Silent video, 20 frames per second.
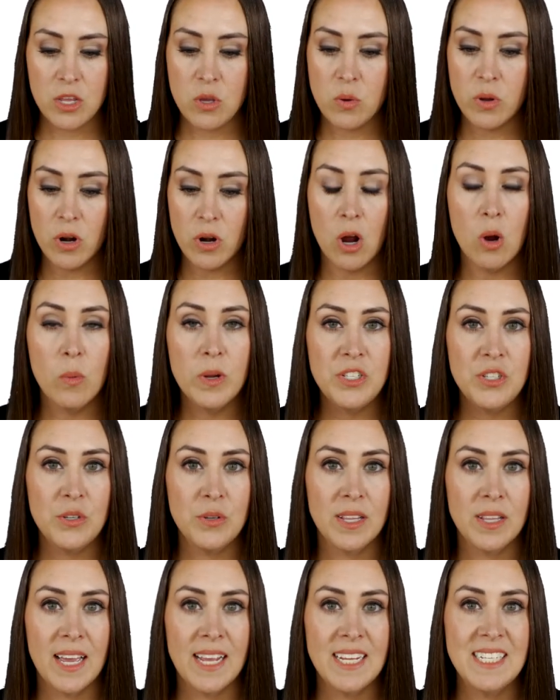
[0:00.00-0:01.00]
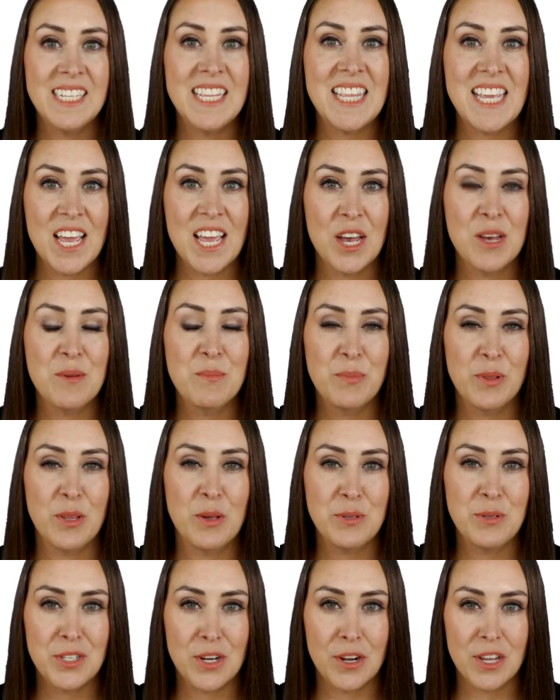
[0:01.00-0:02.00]
you can always utilize the
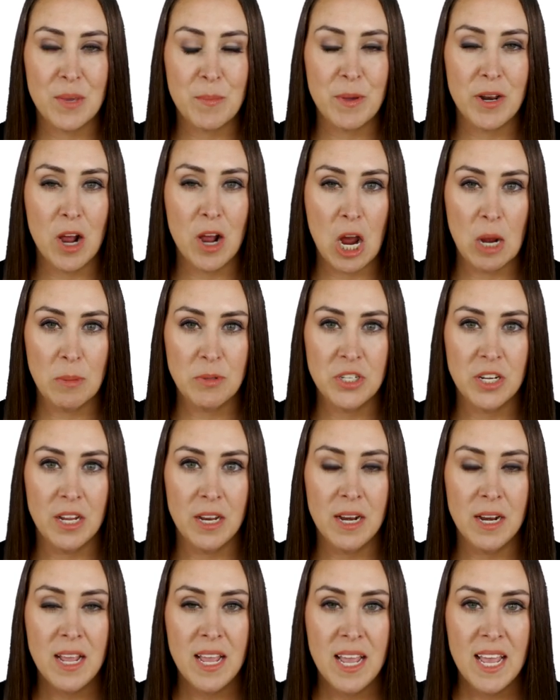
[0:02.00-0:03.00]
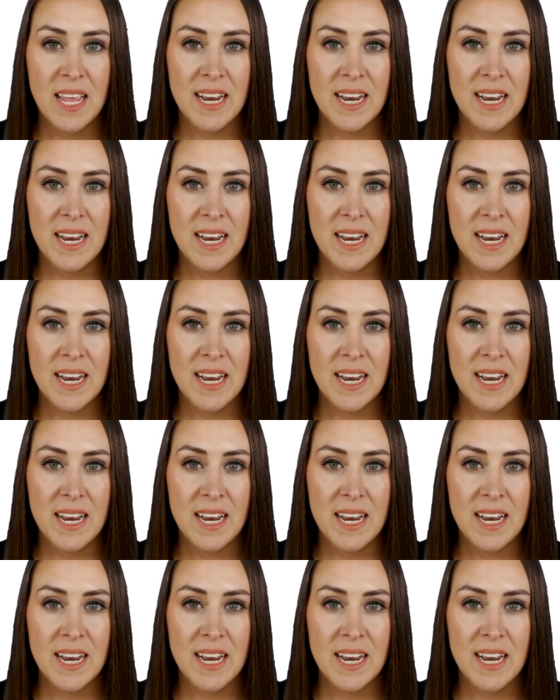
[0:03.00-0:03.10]
Upload Document option.